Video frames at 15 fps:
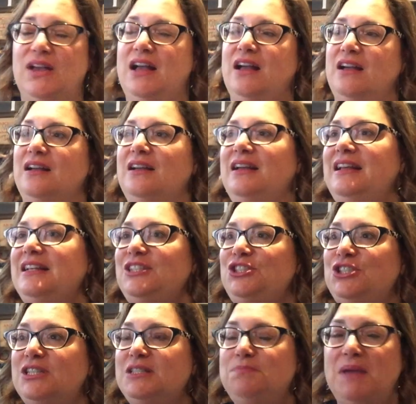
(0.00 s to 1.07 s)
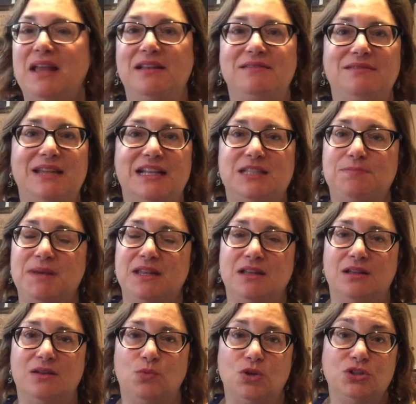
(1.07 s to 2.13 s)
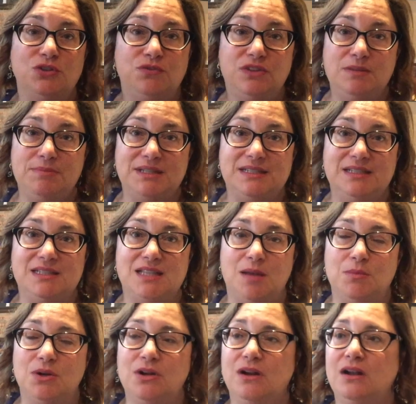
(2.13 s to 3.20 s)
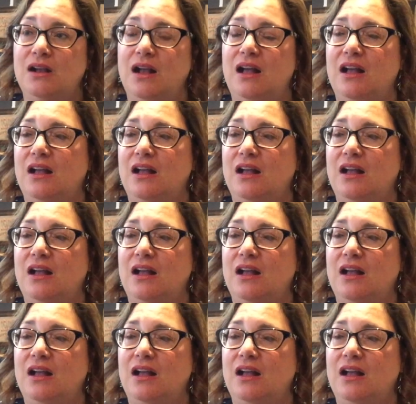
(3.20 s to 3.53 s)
It's been a wonderfully busy summer.